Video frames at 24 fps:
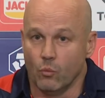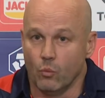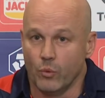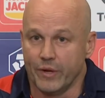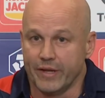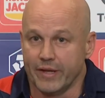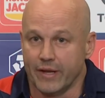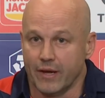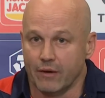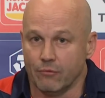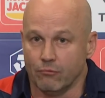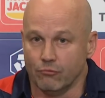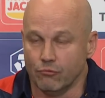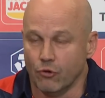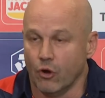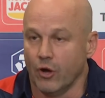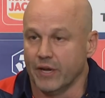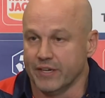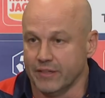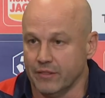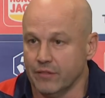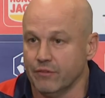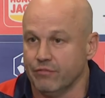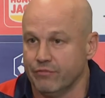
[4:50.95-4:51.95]
We are
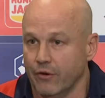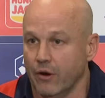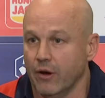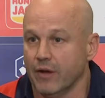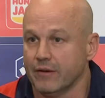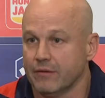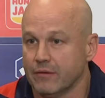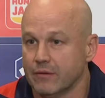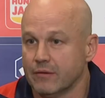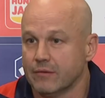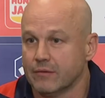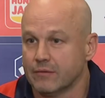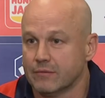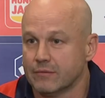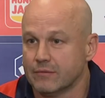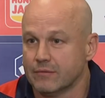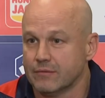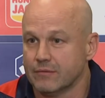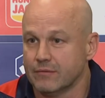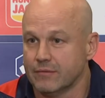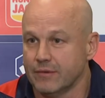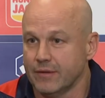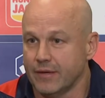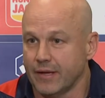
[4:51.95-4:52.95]
right in the fight,
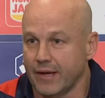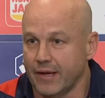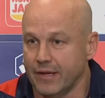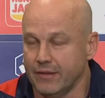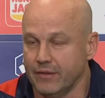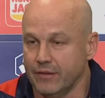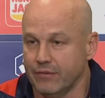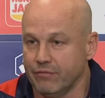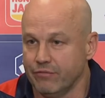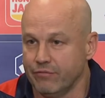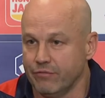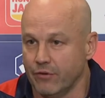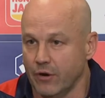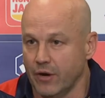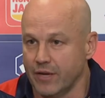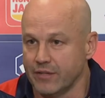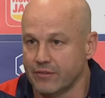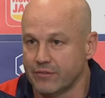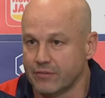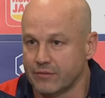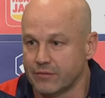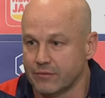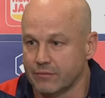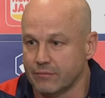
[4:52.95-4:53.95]
and the
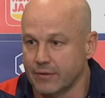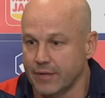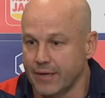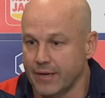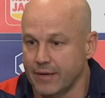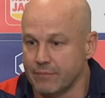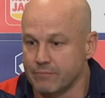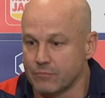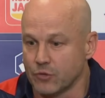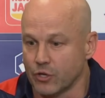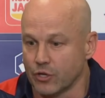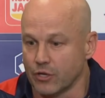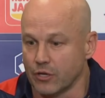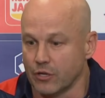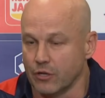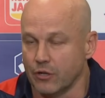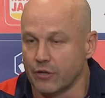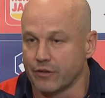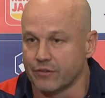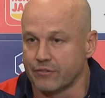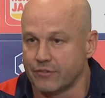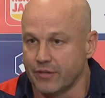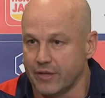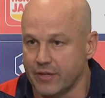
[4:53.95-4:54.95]
fight's got a
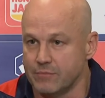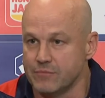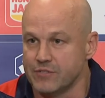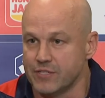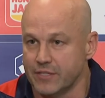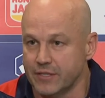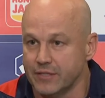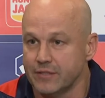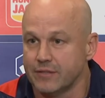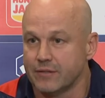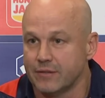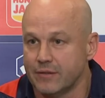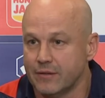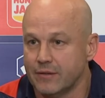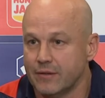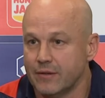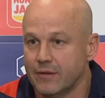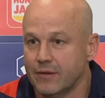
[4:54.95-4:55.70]
lot of teams in it.